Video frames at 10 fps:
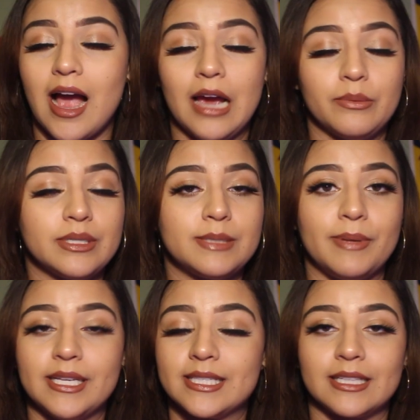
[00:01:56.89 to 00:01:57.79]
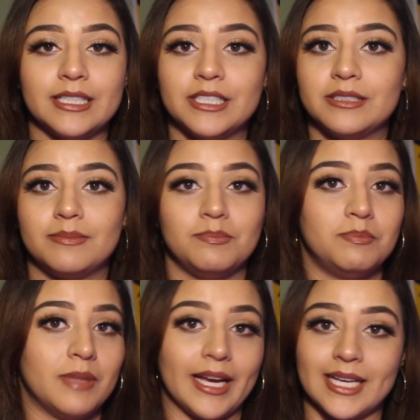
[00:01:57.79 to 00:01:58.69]
I was basically,
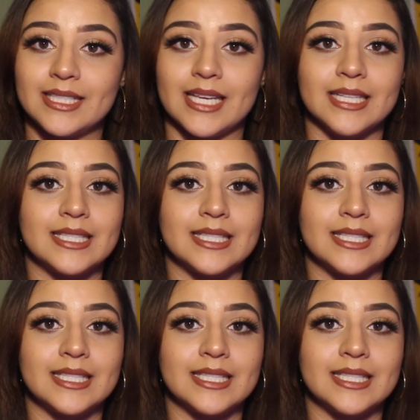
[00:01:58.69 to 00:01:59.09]
like I said,